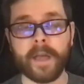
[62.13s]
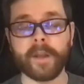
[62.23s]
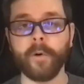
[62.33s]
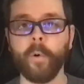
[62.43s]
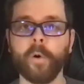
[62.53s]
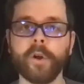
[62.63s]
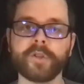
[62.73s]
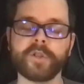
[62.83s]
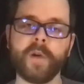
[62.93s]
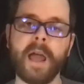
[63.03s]
in order
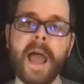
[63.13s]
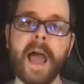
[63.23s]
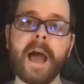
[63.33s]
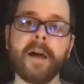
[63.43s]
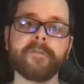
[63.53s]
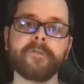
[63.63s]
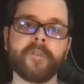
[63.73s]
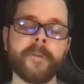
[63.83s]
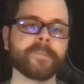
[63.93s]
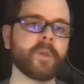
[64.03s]
to have
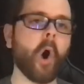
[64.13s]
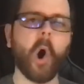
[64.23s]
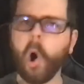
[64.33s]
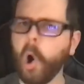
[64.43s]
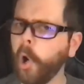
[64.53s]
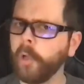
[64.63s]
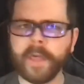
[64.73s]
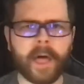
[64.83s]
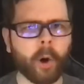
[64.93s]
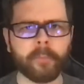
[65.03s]
all the
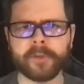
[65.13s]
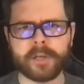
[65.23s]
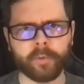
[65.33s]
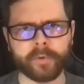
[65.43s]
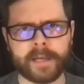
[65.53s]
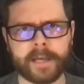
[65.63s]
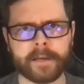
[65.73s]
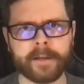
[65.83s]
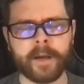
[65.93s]
help that you will need.